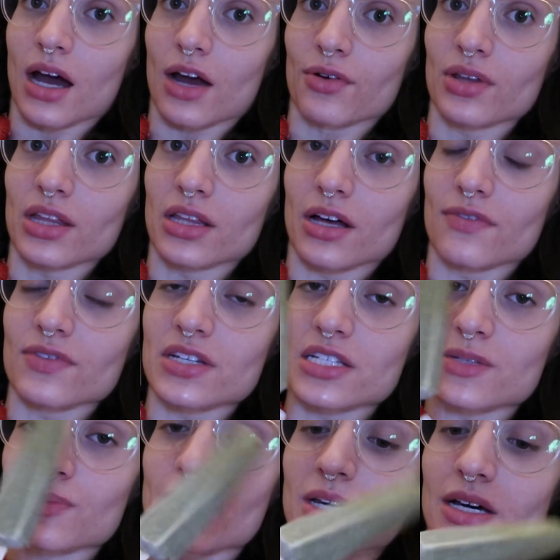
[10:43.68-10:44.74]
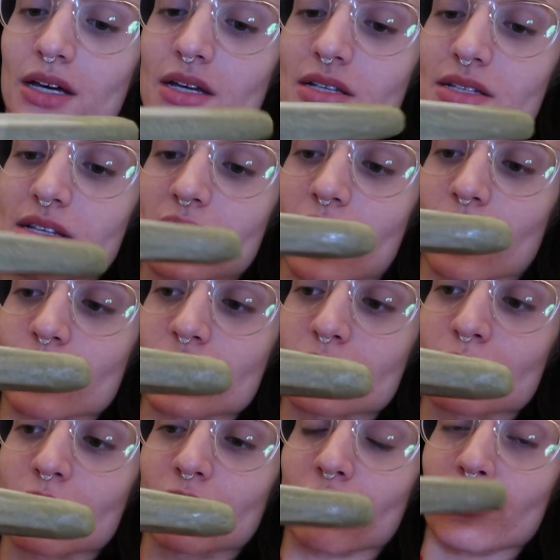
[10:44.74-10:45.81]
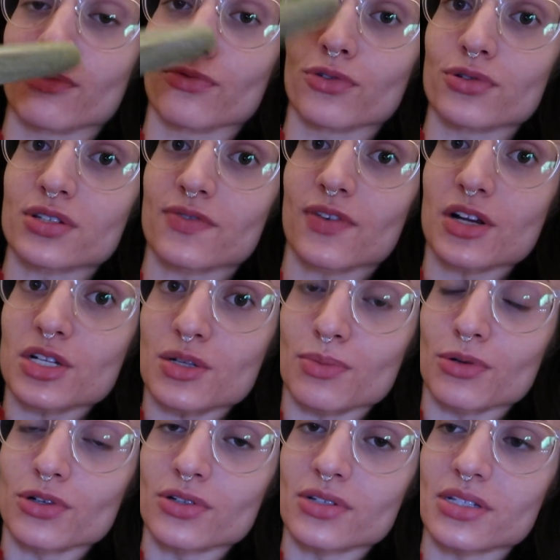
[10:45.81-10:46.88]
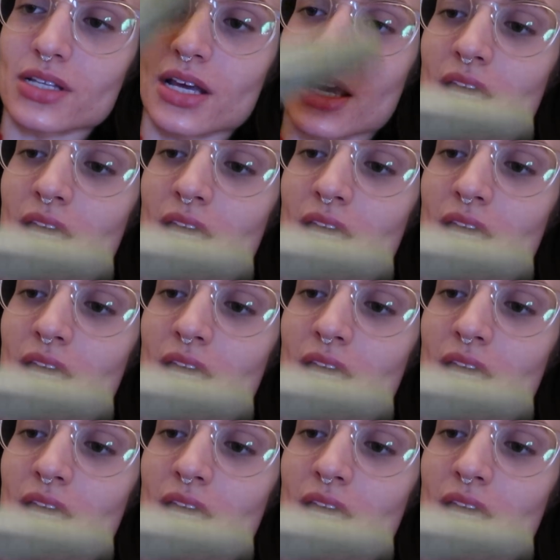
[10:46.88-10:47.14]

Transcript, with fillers: I really love these because they are just made from fruits and vegetables.